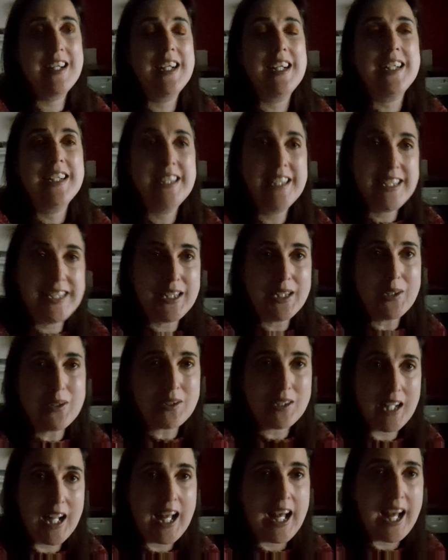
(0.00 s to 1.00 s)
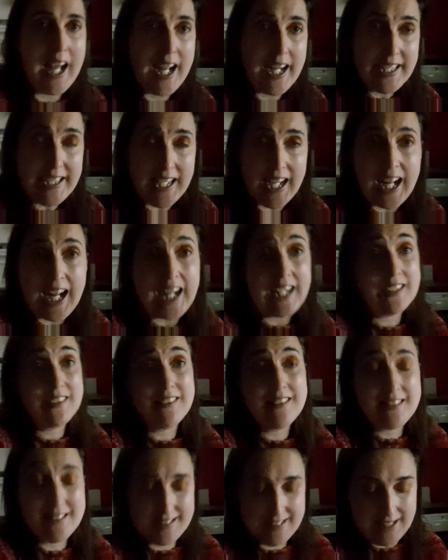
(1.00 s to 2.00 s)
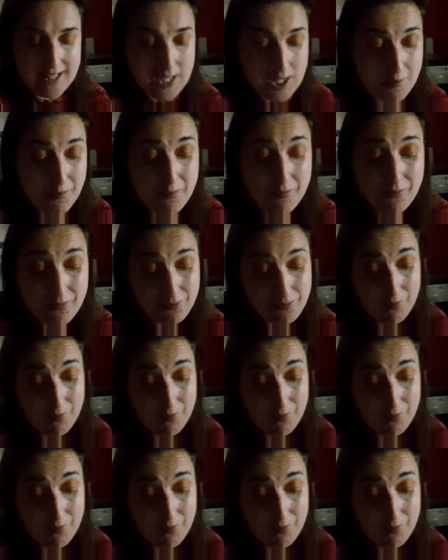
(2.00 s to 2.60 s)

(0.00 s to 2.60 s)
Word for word: in the UK and um,